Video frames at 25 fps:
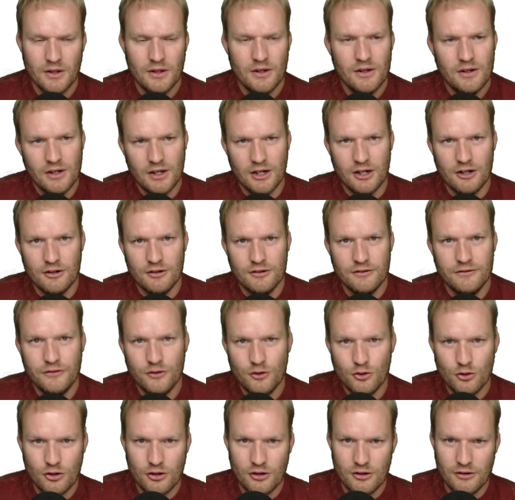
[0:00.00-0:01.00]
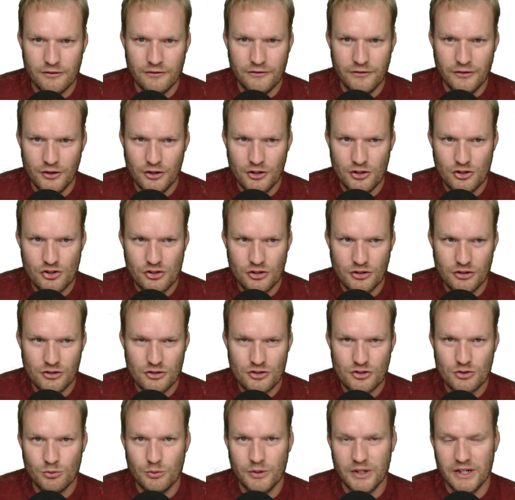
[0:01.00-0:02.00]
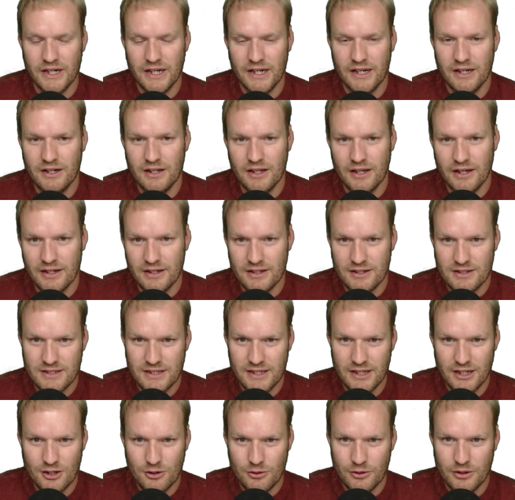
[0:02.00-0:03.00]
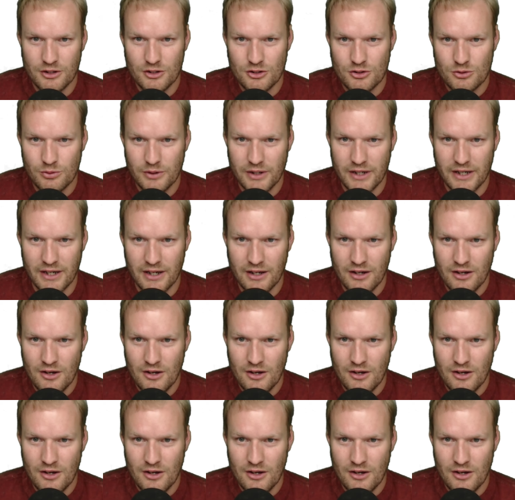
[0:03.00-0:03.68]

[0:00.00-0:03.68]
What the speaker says: Now, for convergence, we need a sequence where